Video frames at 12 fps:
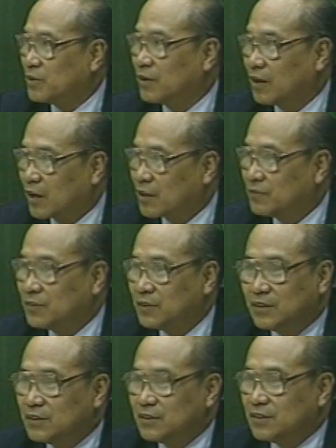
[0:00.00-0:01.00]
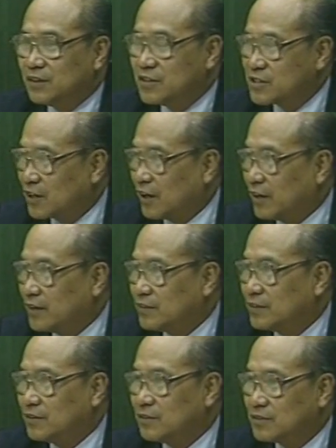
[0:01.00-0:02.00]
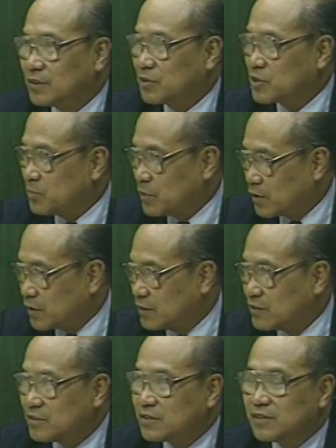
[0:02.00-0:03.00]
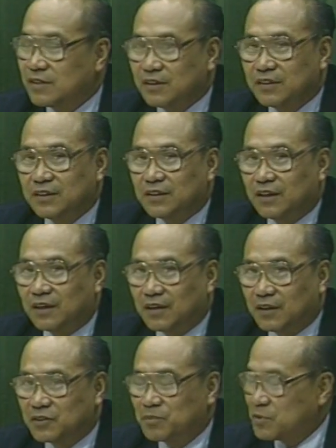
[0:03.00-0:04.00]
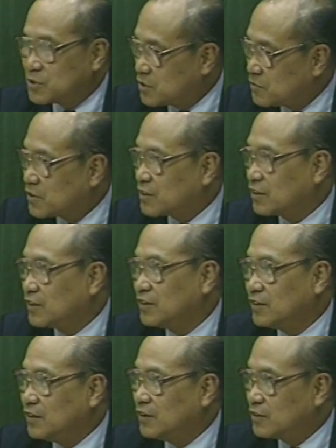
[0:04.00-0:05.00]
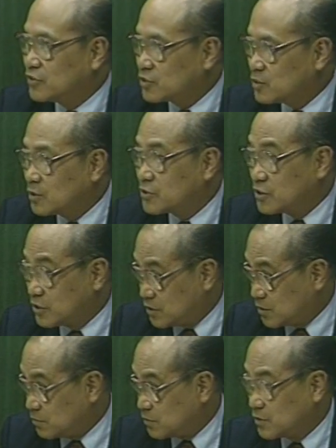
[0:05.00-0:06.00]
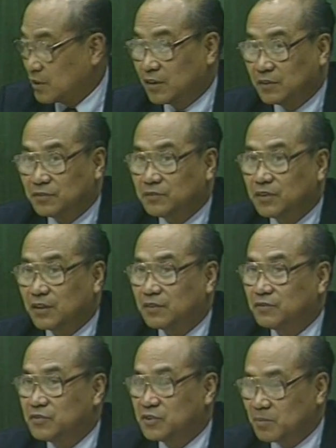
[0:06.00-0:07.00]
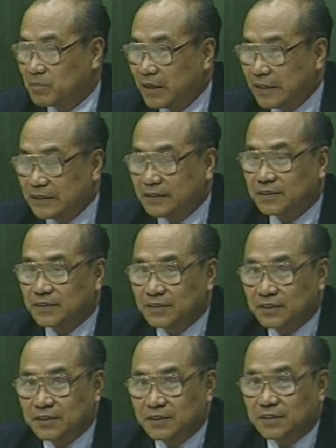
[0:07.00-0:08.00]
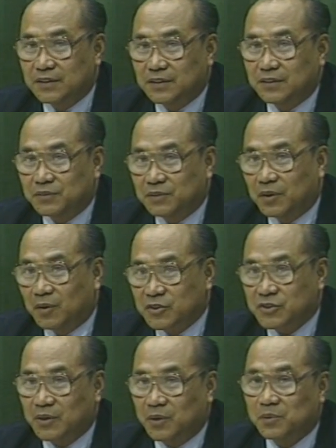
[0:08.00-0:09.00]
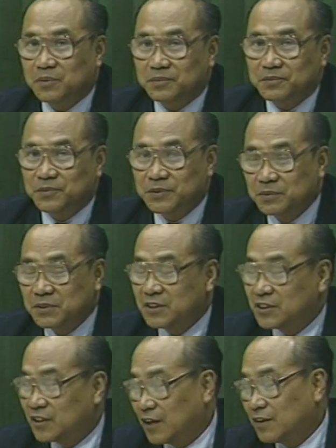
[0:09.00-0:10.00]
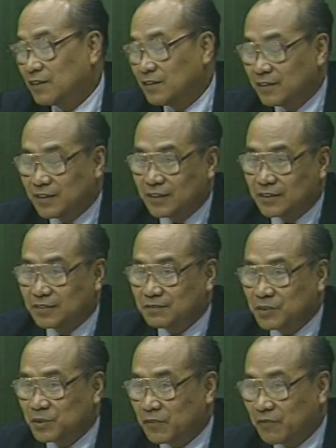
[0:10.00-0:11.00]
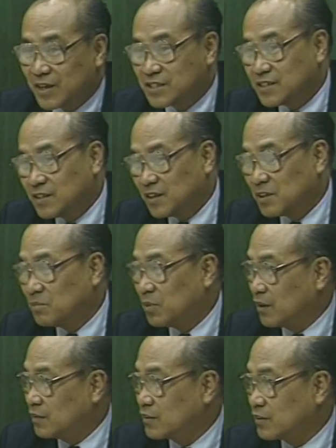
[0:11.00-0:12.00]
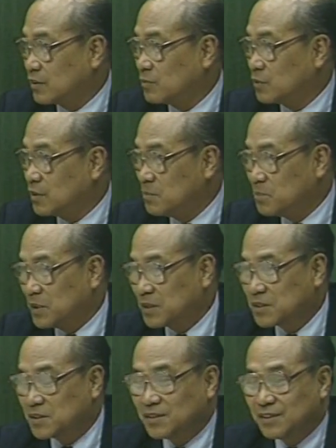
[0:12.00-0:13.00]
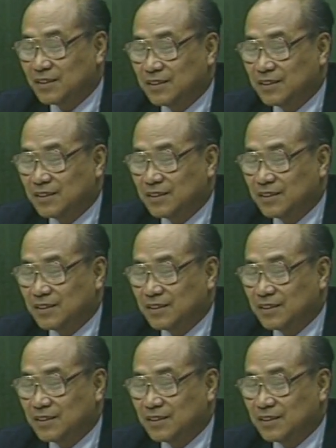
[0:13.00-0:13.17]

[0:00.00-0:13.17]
with a lot of insight and some experience, uh, specifically in the school systems of, of Japan. We also, when we decided on this, we were fascinated by the term Olympics.